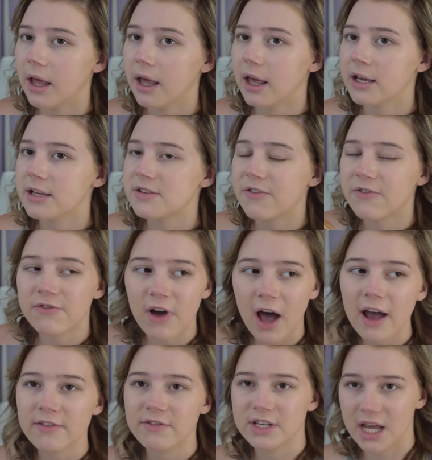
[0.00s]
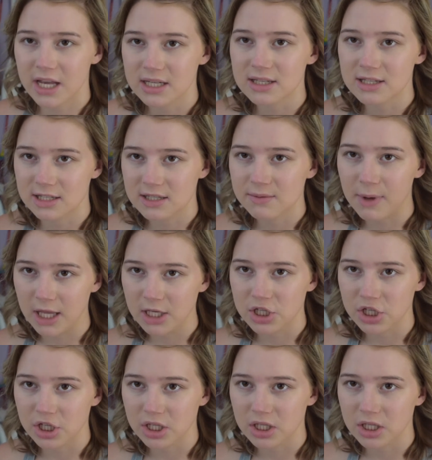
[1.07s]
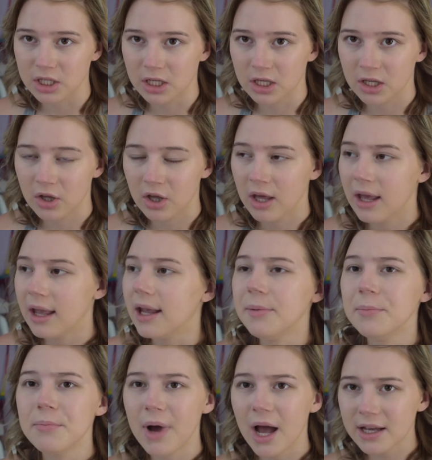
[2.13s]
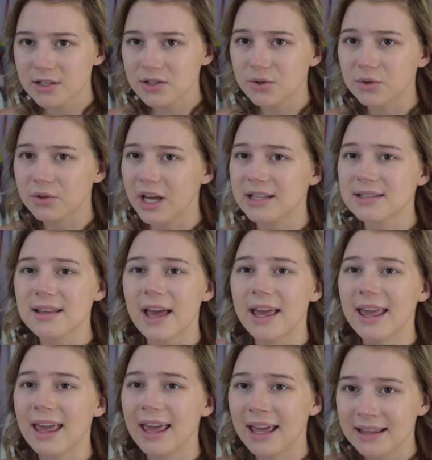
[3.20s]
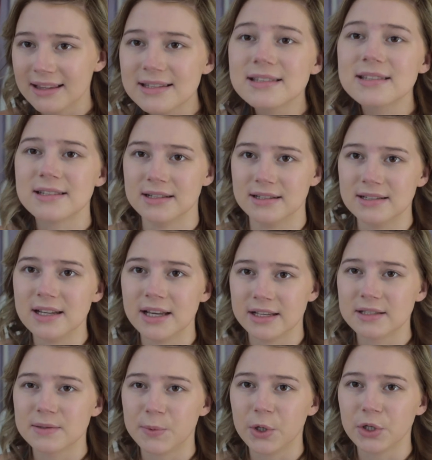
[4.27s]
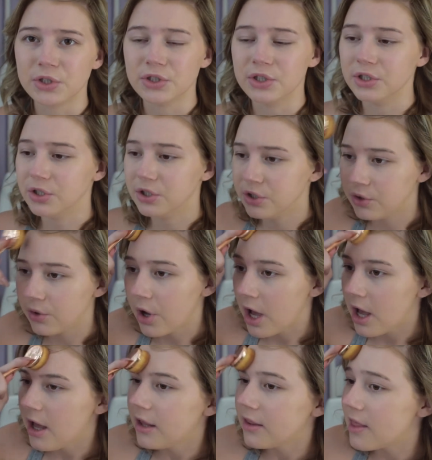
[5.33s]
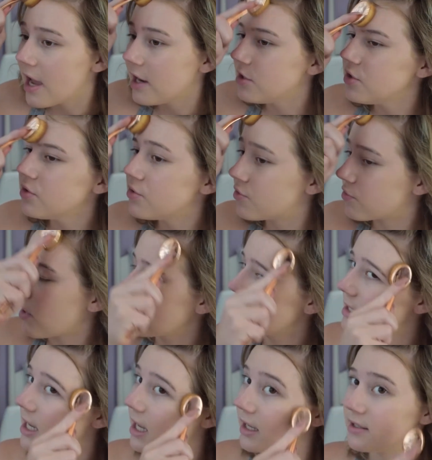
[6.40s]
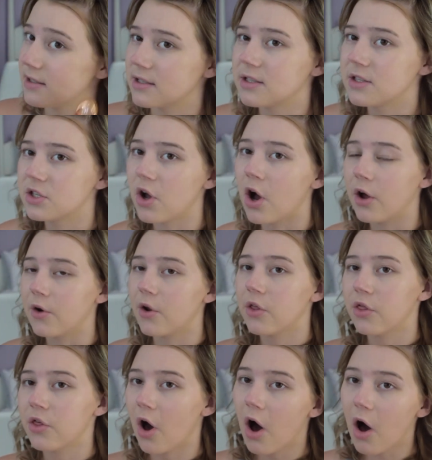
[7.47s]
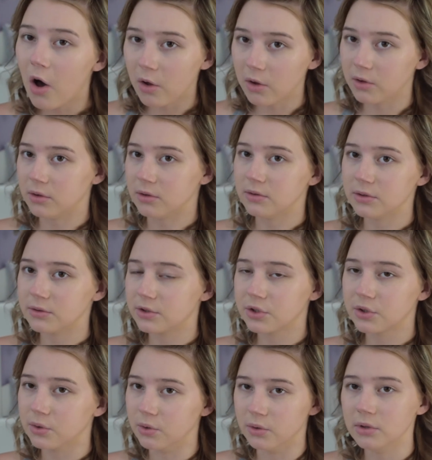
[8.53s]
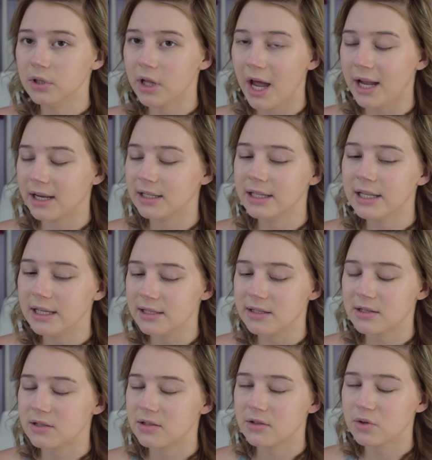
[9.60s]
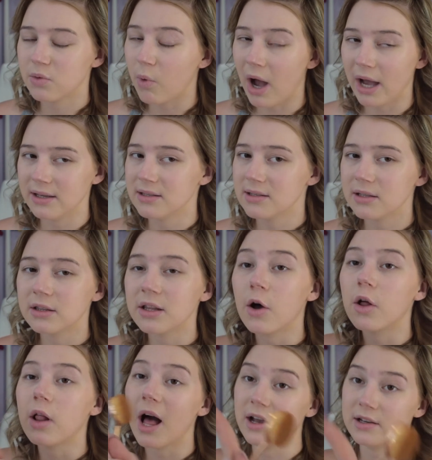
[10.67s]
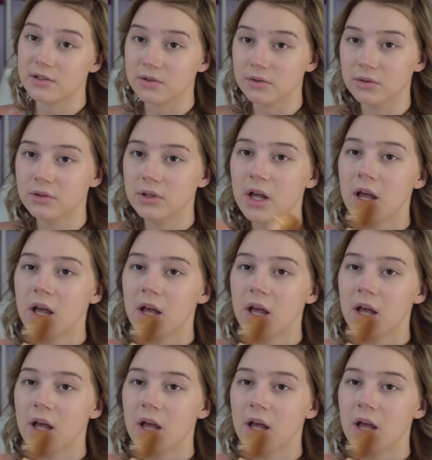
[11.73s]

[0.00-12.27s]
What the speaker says: is 5 days suspension. In my school, that's like instant expulsion. They do drug tests on the whole school at least twice, the whole high school,